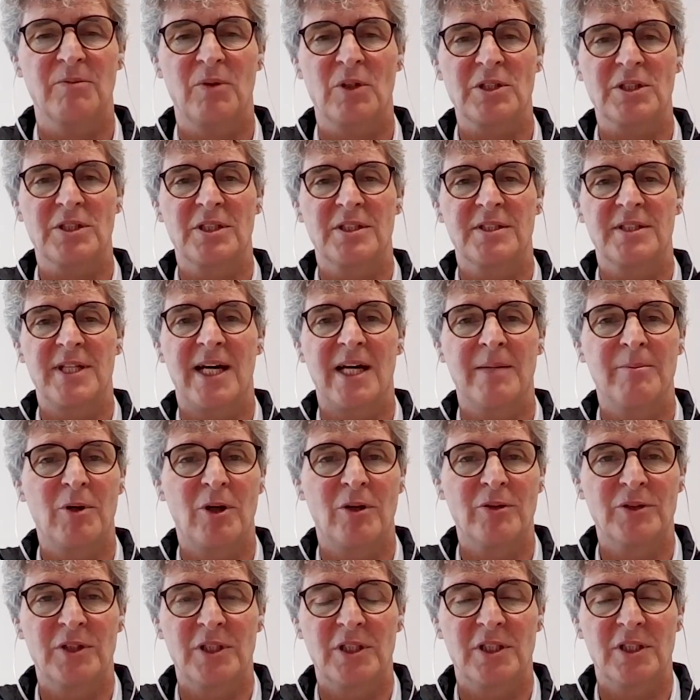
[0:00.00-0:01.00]
was the time
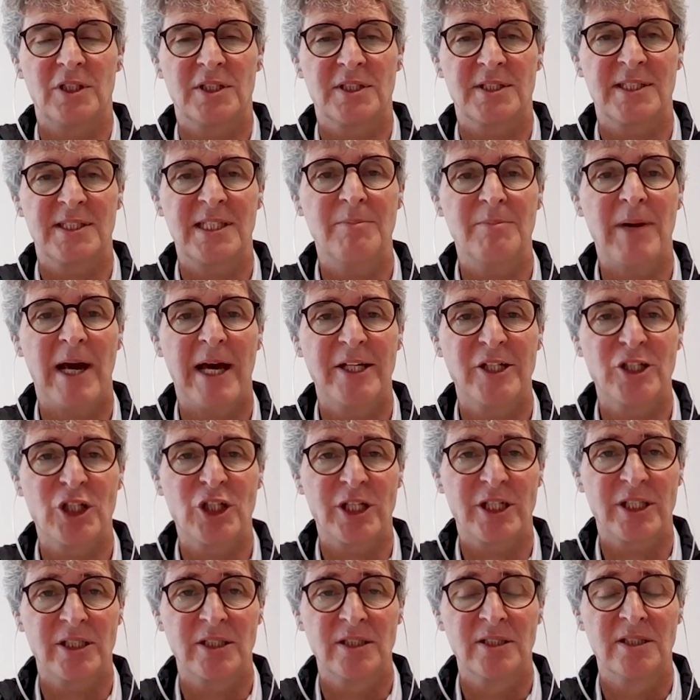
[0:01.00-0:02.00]
of the steam
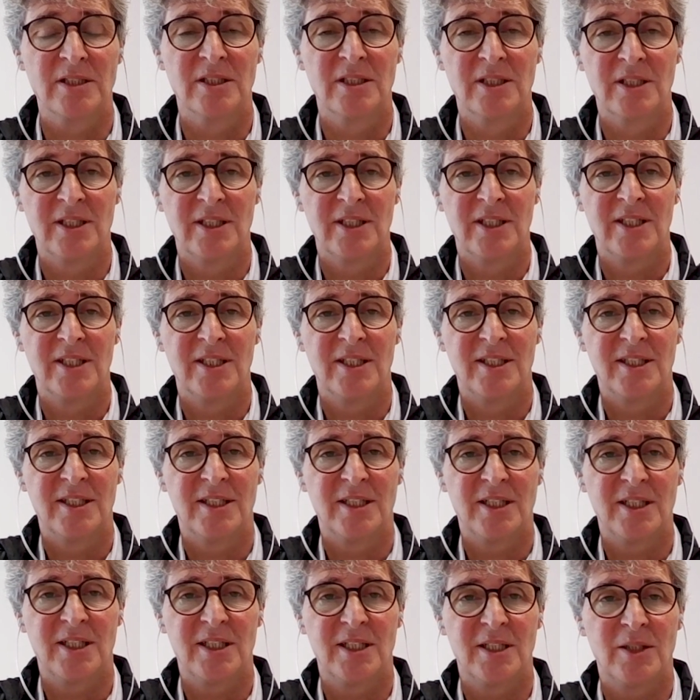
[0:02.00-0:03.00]
engine,
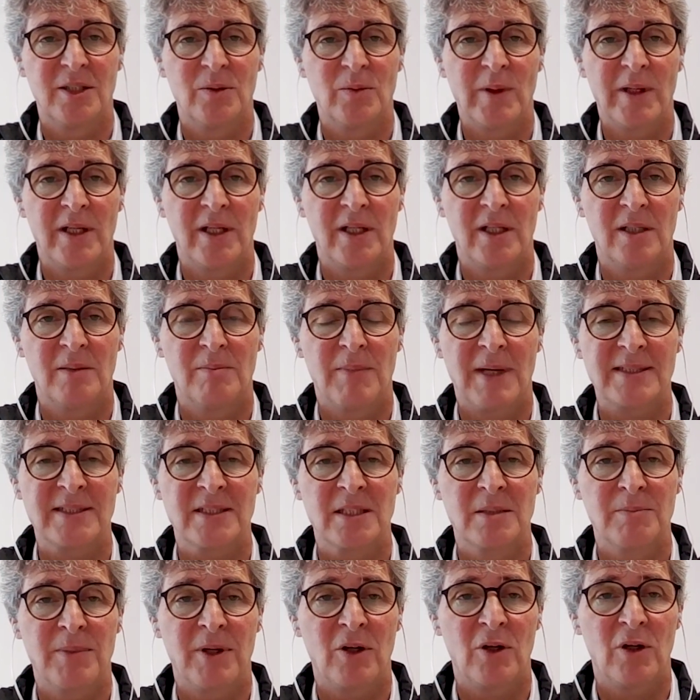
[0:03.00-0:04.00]
uh, where
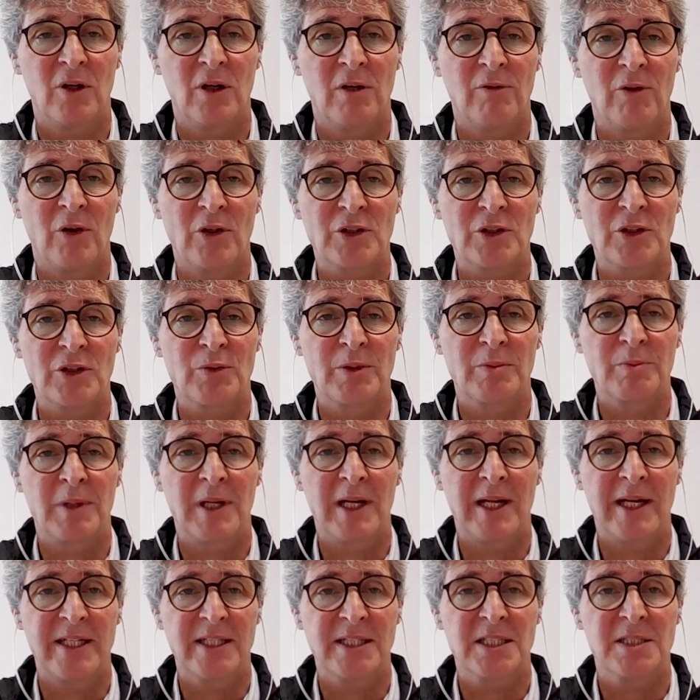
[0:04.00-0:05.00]
muscle power was
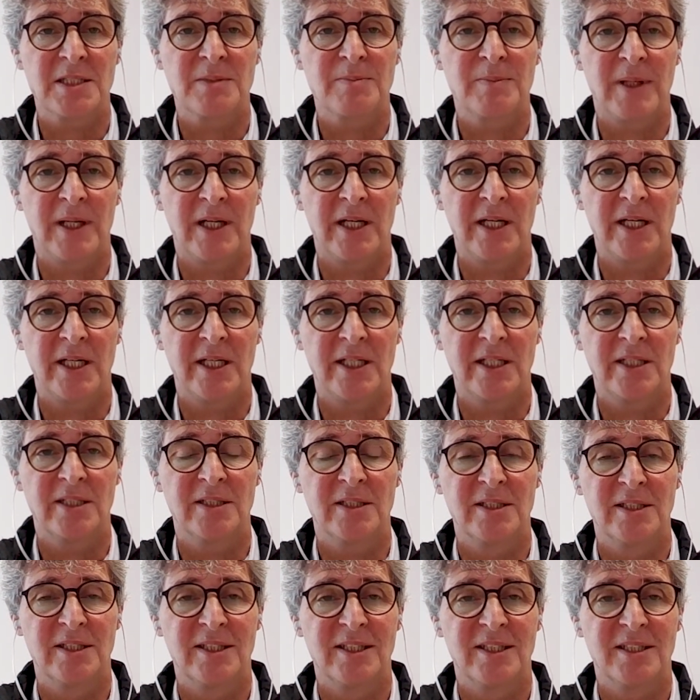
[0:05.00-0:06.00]
replaced by
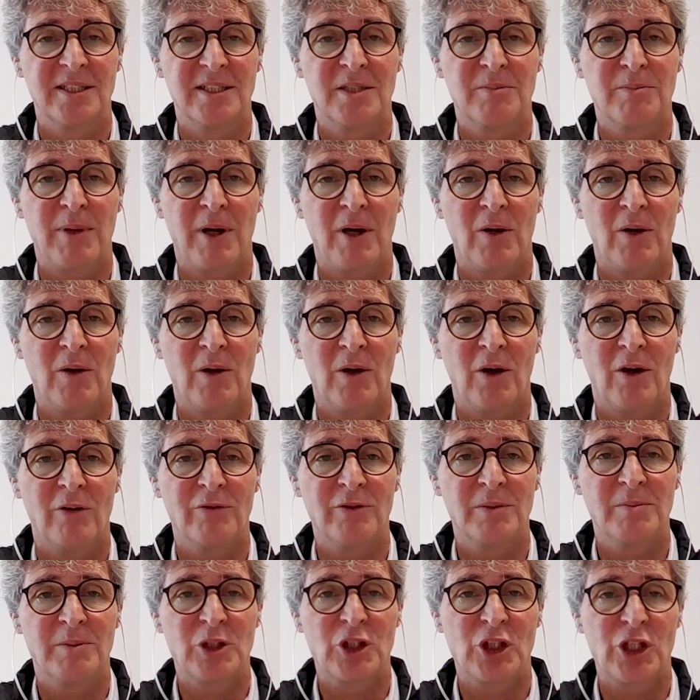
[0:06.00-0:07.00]
the power of
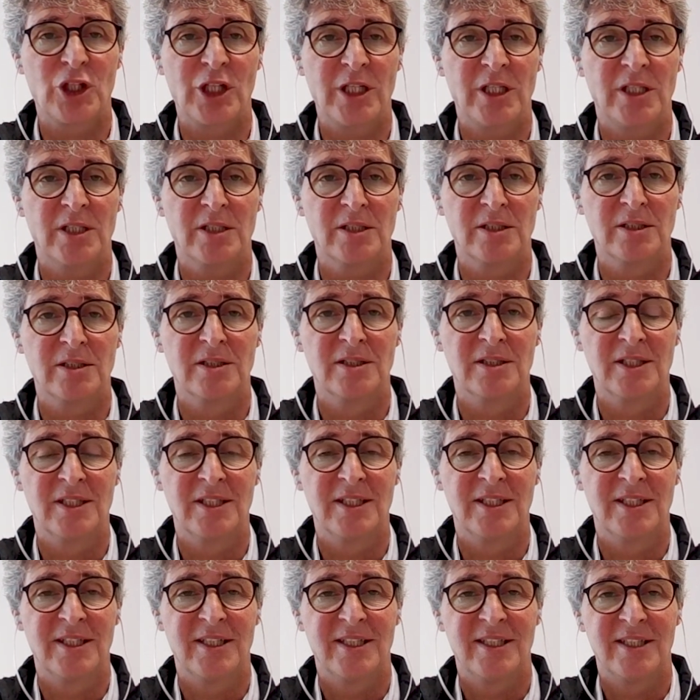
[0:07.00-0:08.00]
a machine.
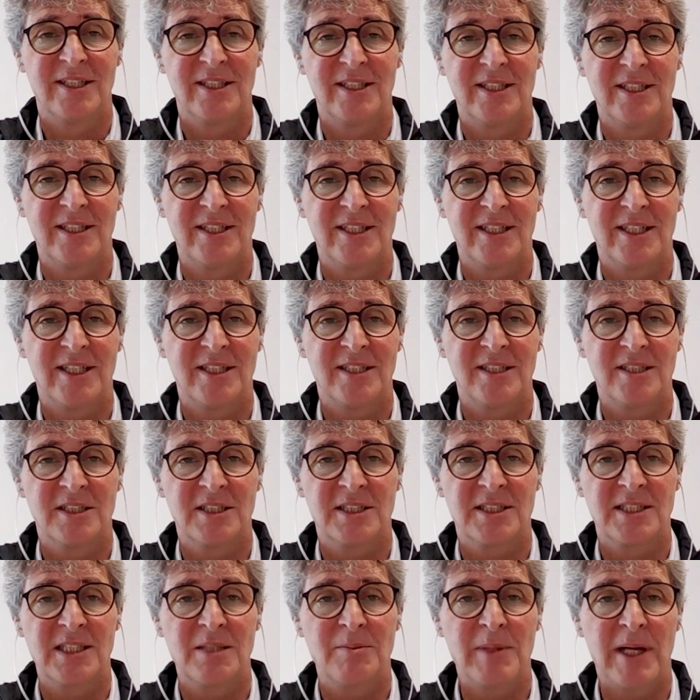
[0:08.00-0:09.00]
And the
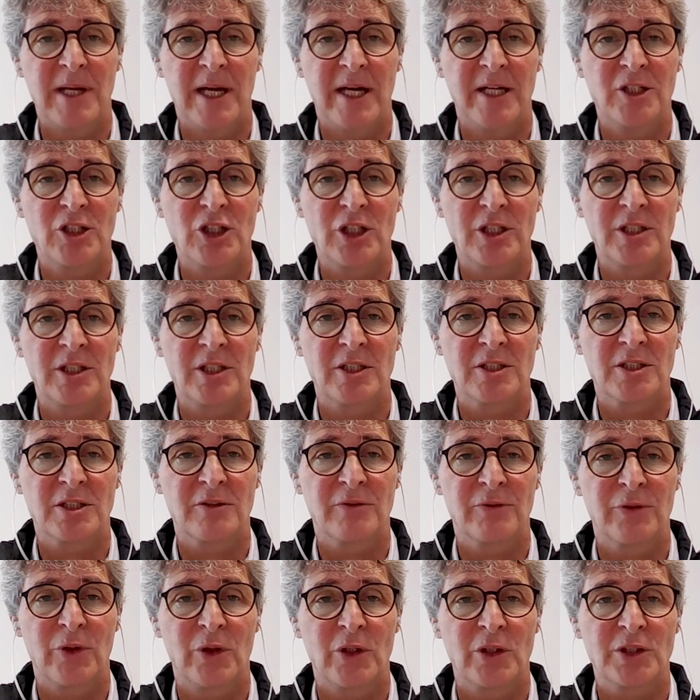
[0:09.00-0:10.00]
steam engine is the
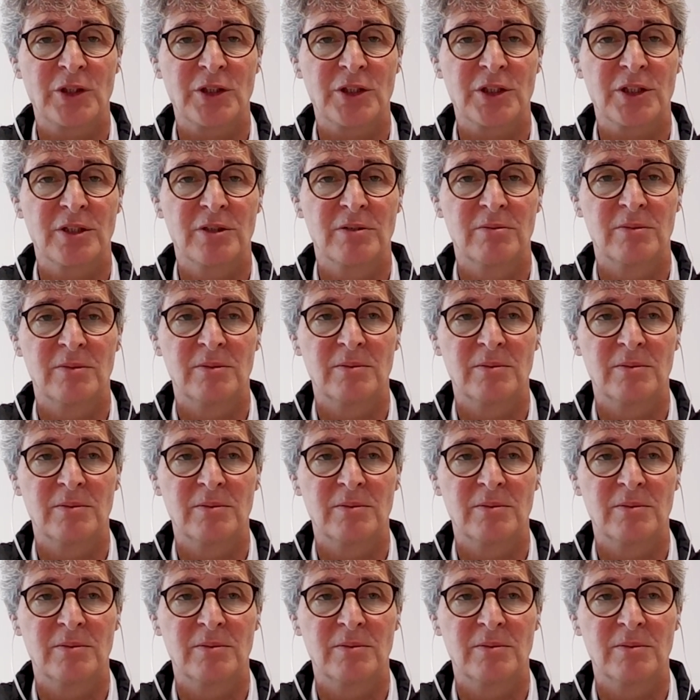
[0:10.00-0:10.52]
first